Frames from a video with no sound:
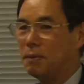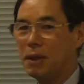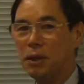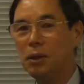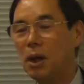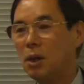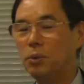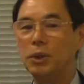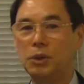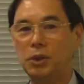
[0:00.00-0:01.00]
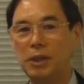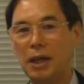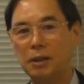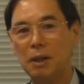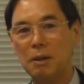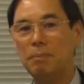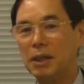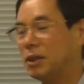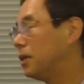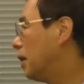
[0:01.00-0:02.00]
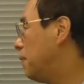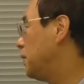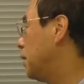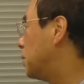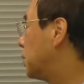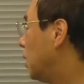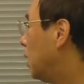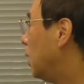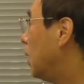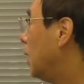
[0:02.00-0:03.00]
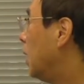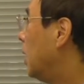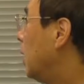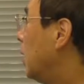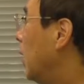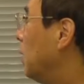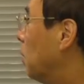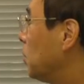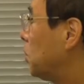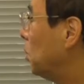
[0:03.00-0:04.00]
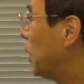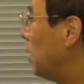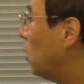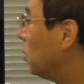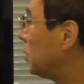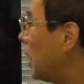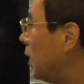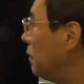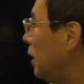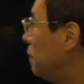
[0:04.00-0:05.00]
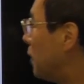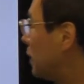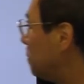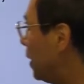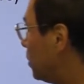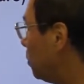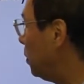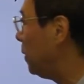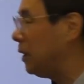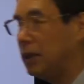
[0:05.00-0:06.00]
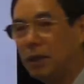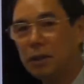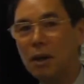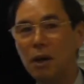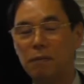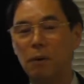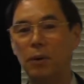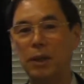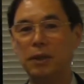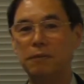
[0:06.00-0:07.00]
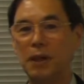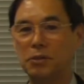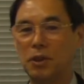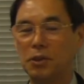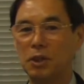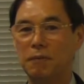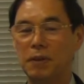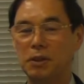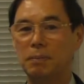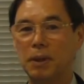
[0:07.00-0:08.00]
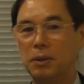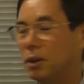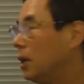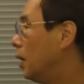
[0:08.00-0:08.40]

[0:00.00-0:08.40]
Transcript: revenue will create budget deficits. And also the long-term investments will be needed for infrastructure investment.